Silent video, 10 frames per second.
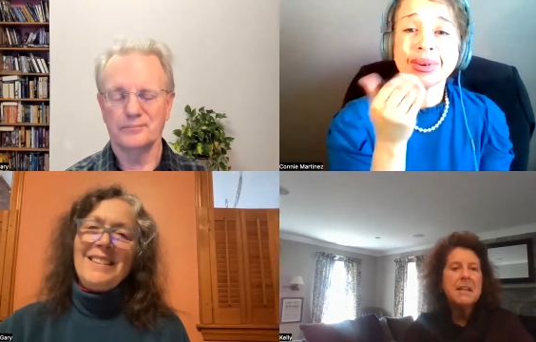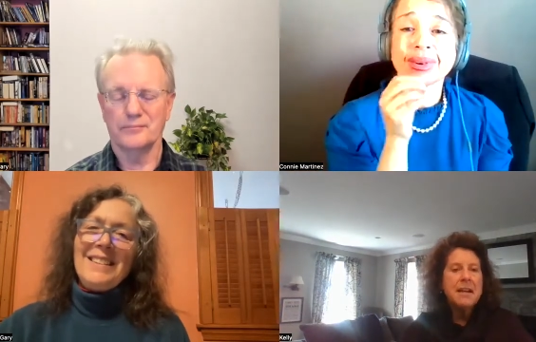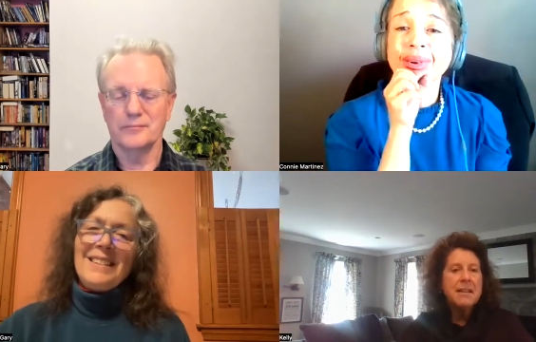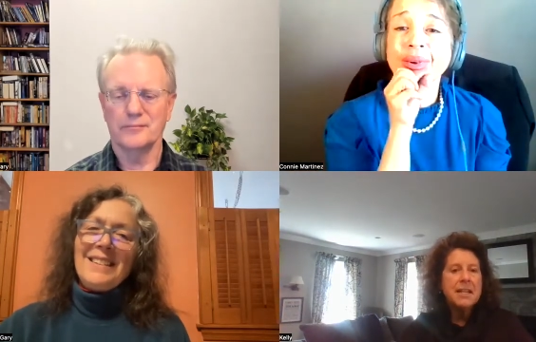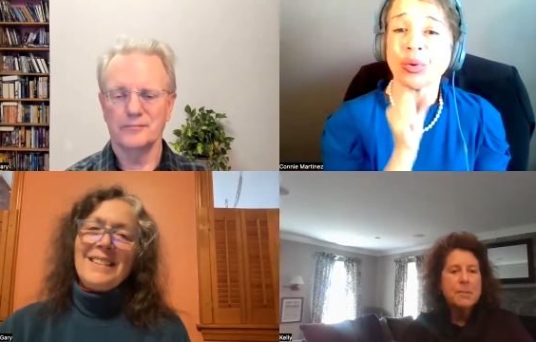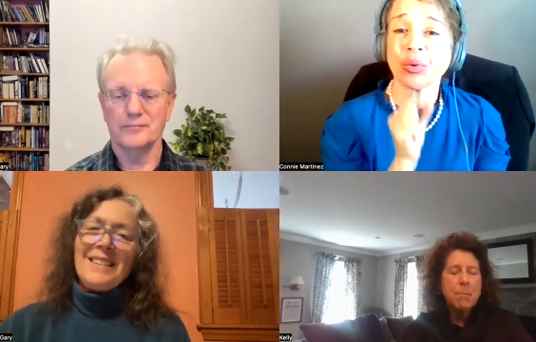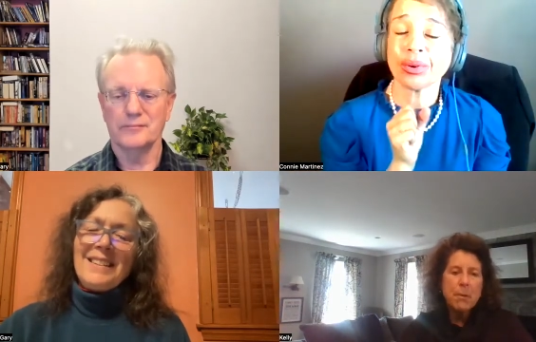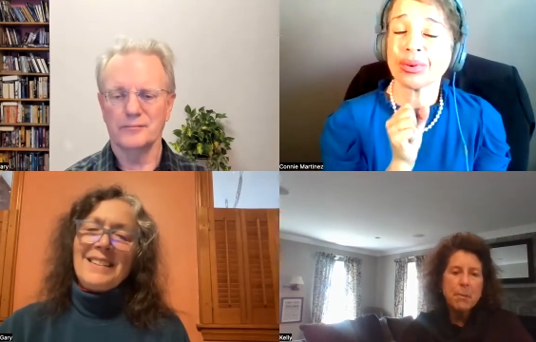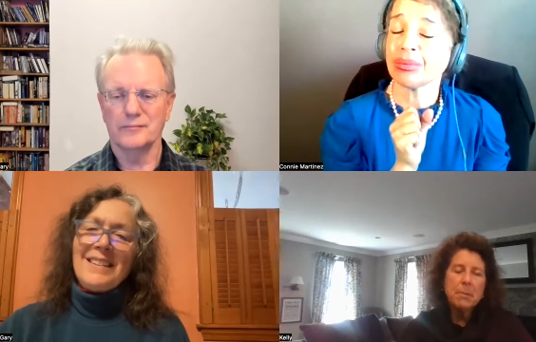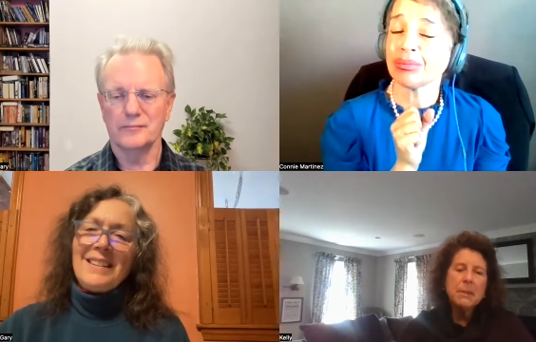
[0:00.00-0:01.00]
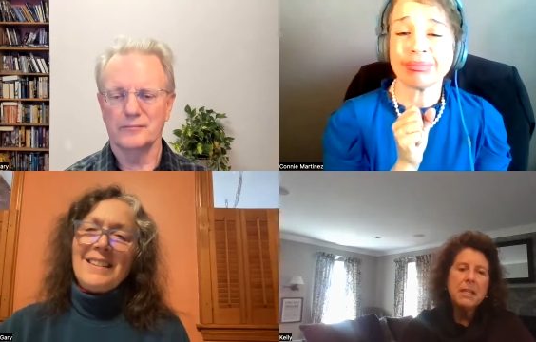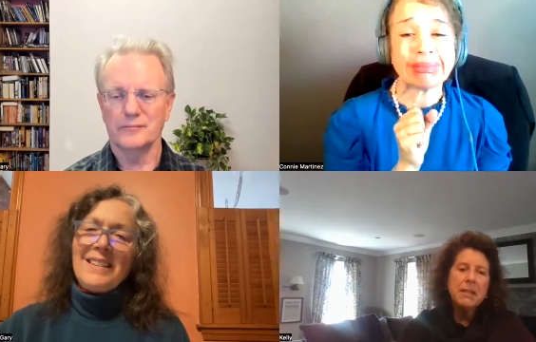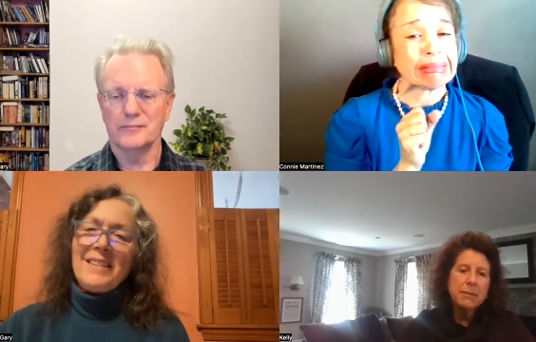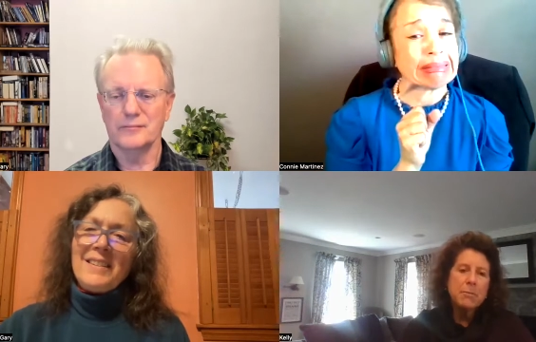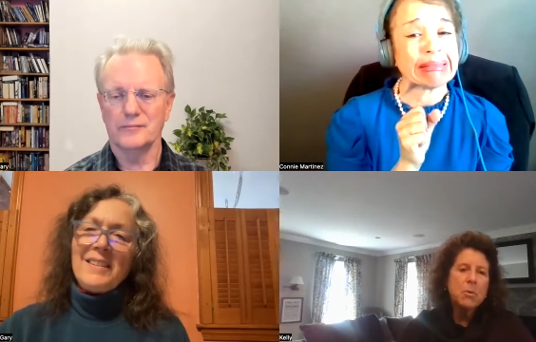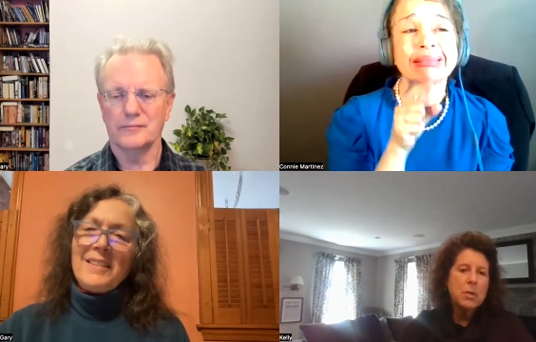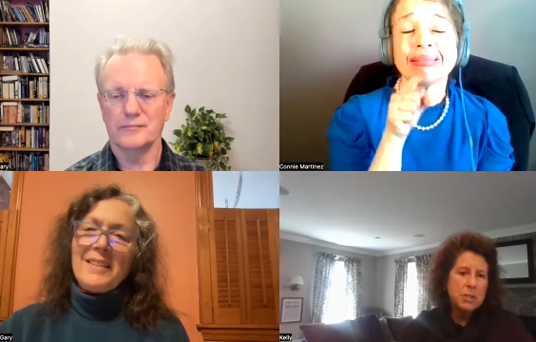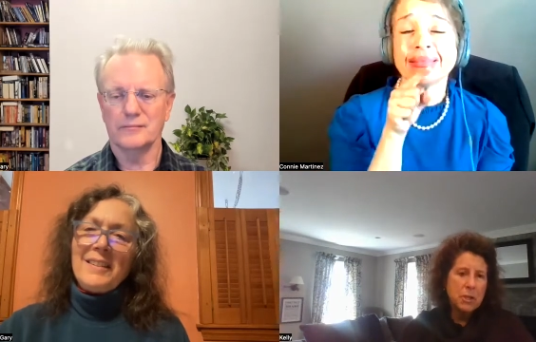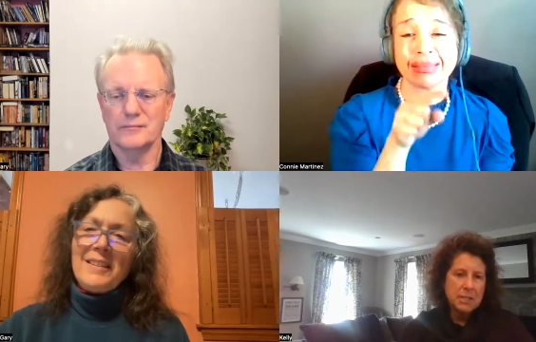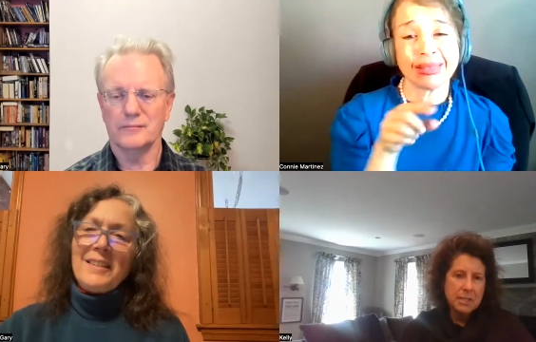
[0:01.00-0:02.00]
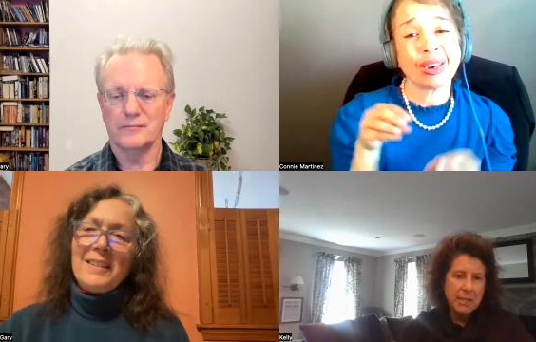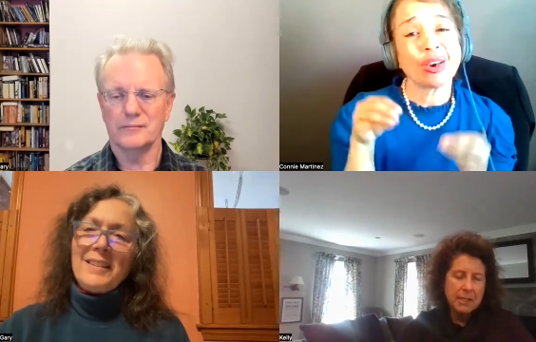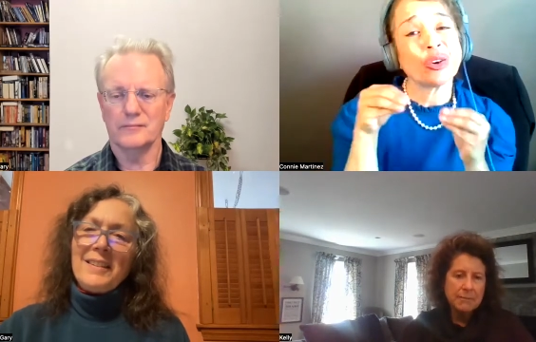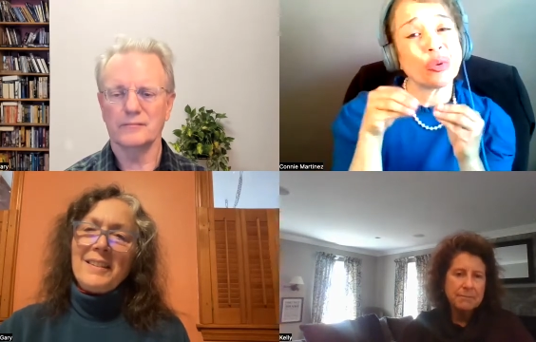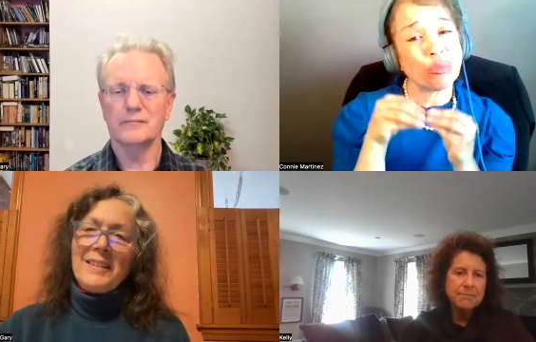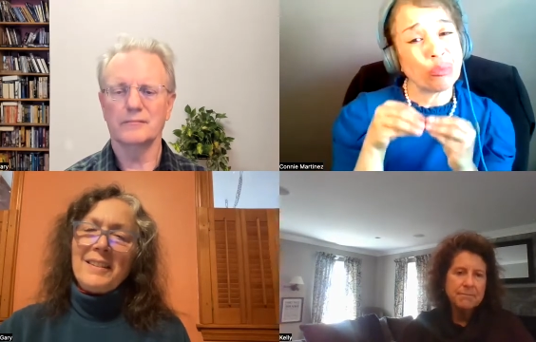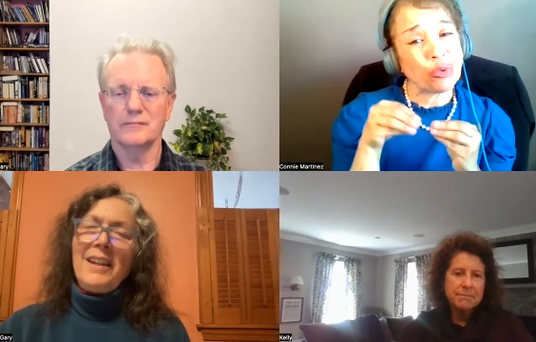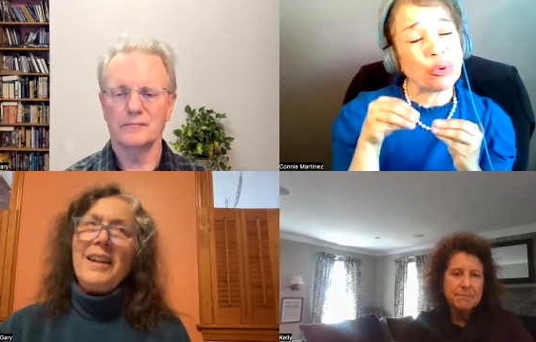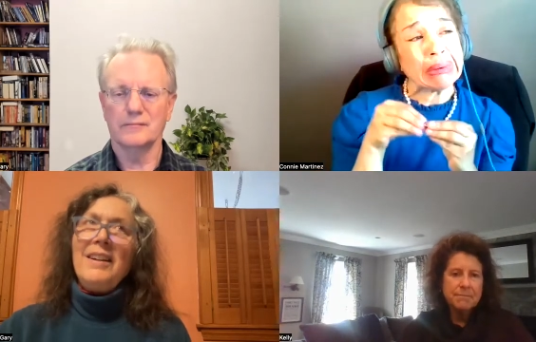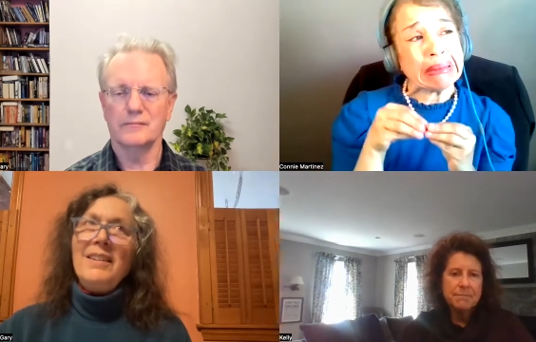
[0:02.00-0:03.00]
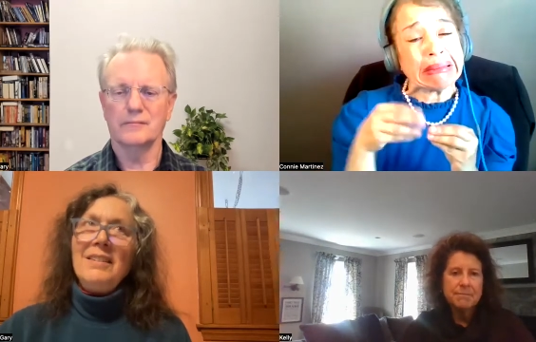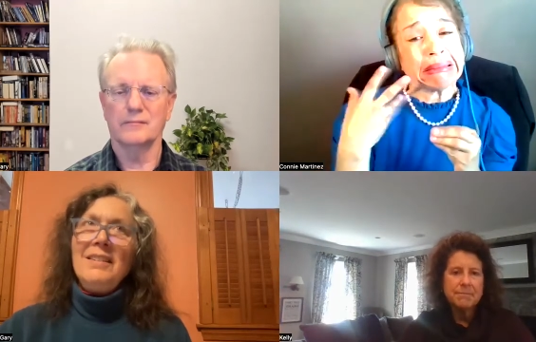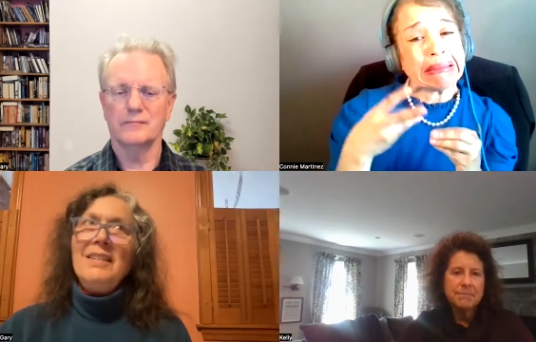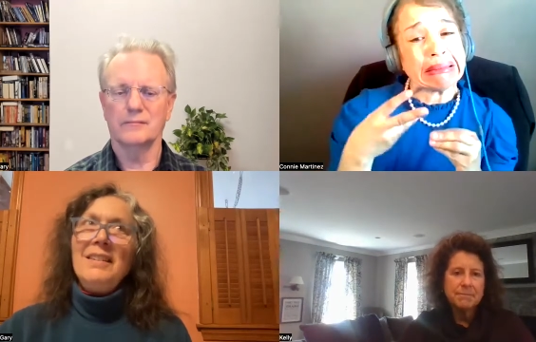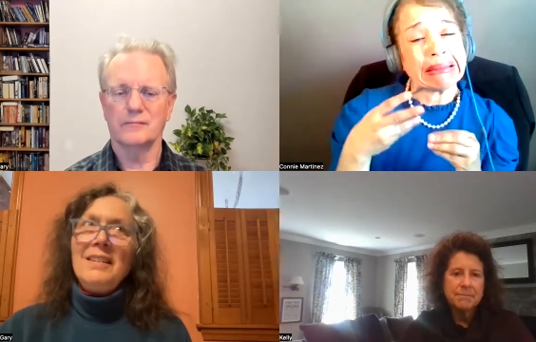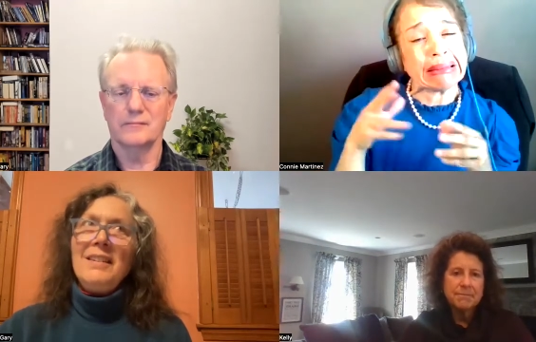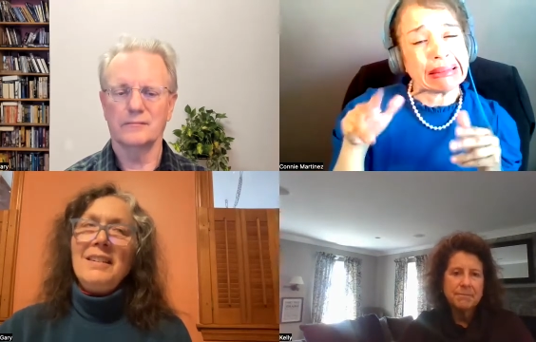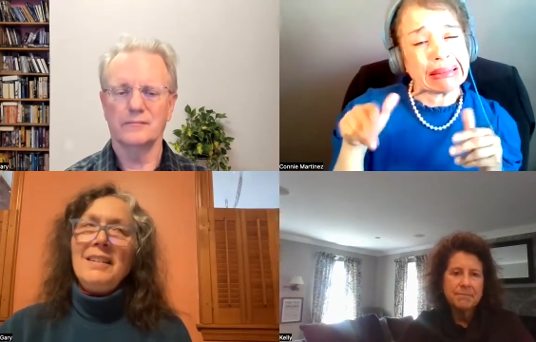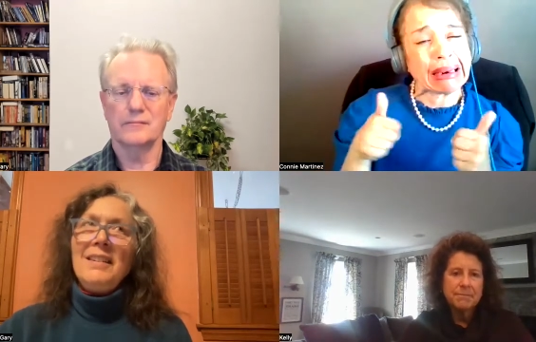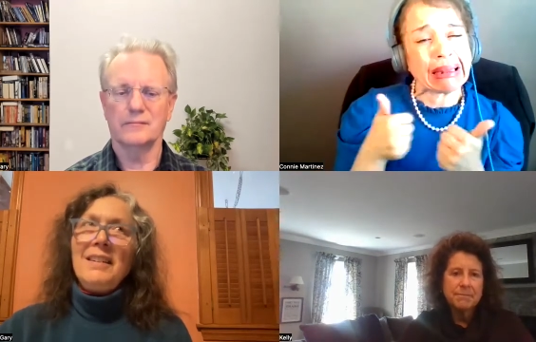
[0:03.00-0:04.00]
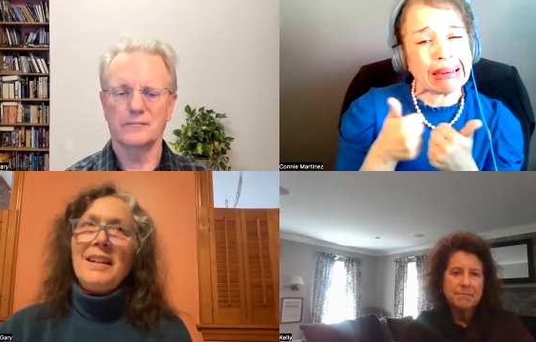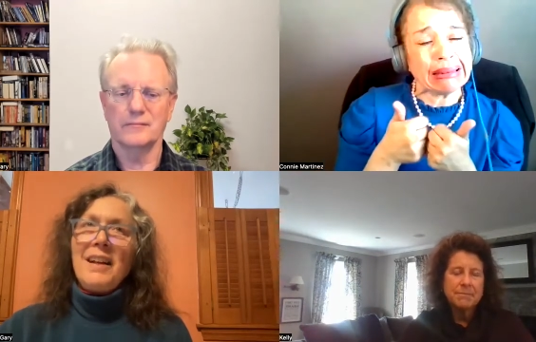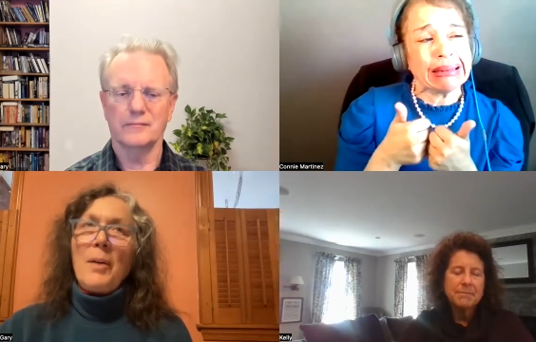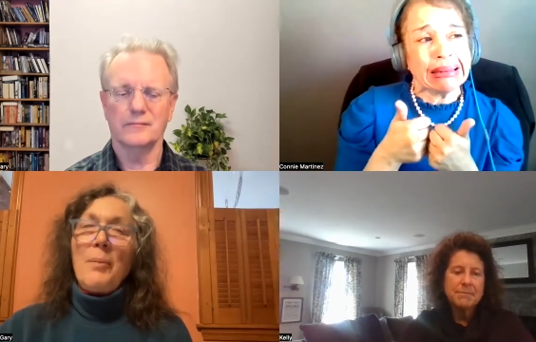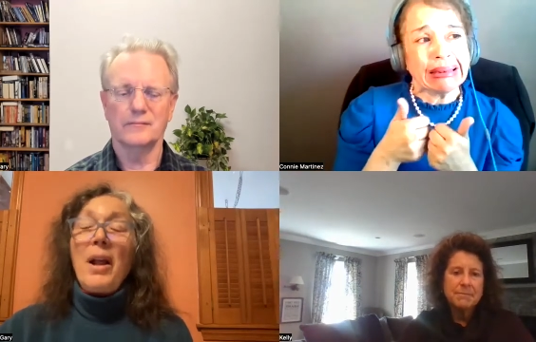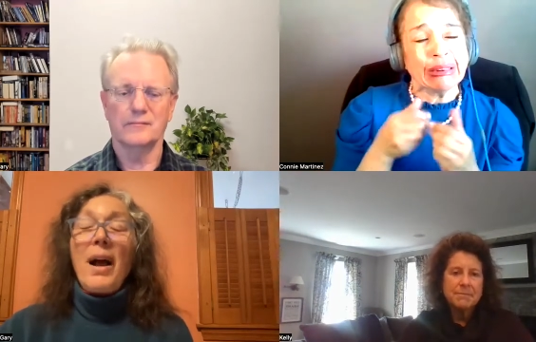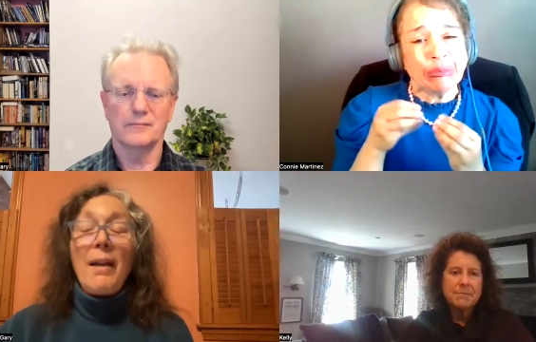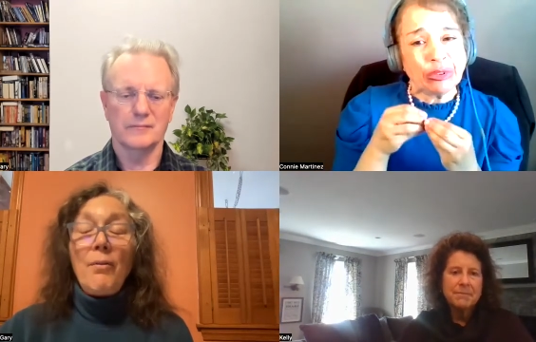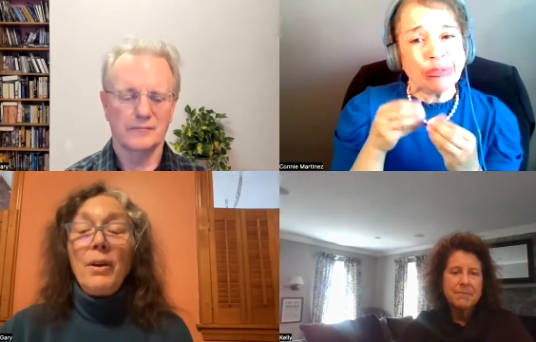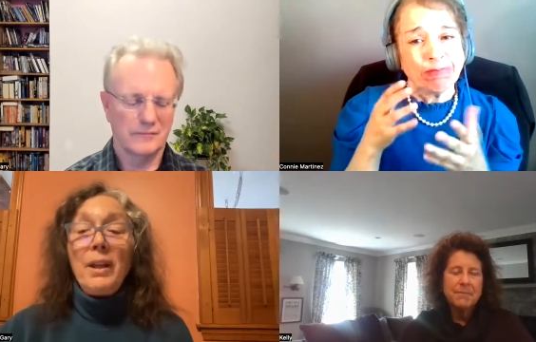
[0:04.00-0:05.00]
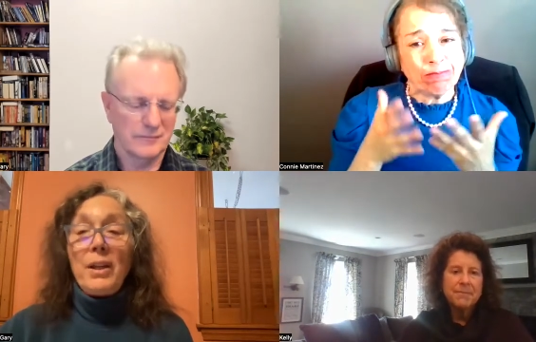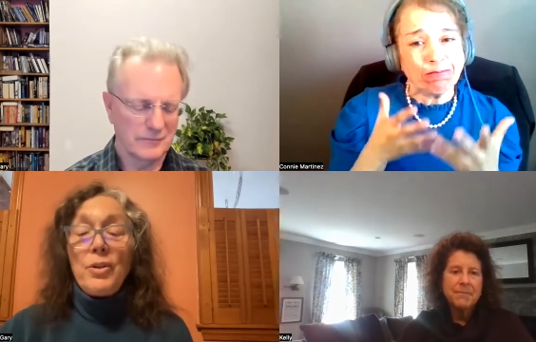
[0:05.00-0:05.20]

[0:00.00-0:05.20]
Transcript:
Speaker 1: that's probably even more daunting.
Speaker 2: Yeah. I mean, I really